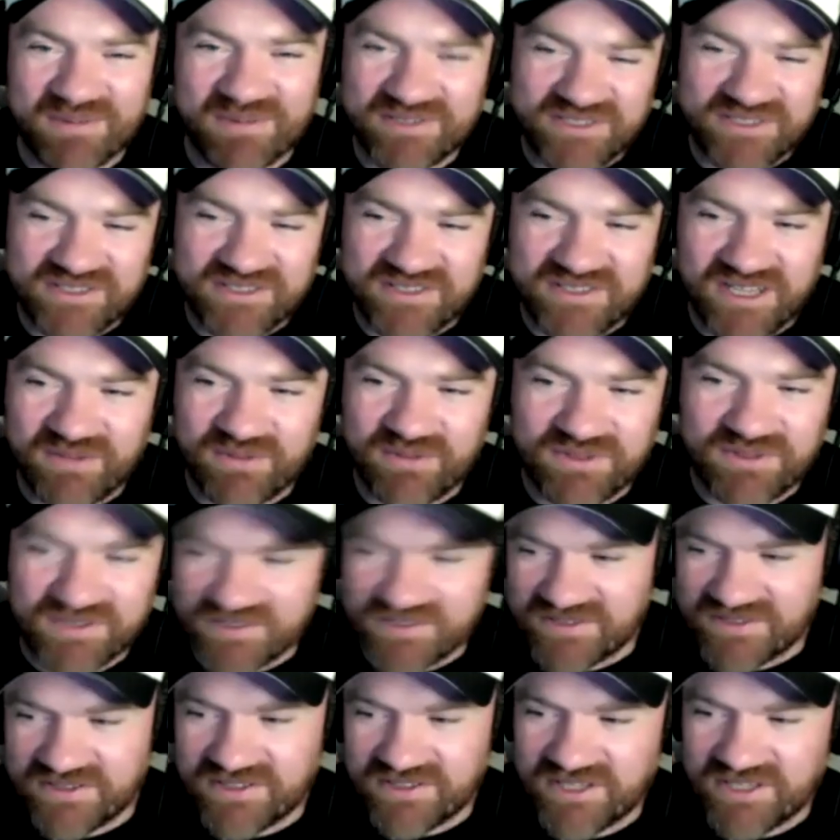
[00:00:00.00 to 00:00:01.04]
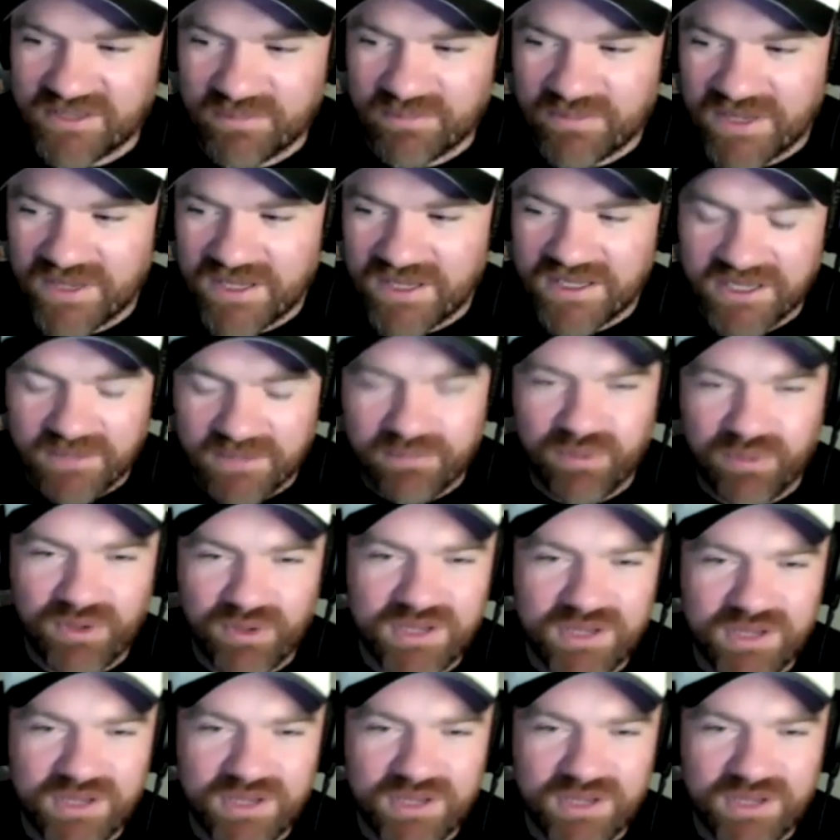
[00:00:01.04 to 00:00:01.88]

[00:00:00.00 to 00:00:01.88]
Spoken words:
And it's just like, it's just because you can put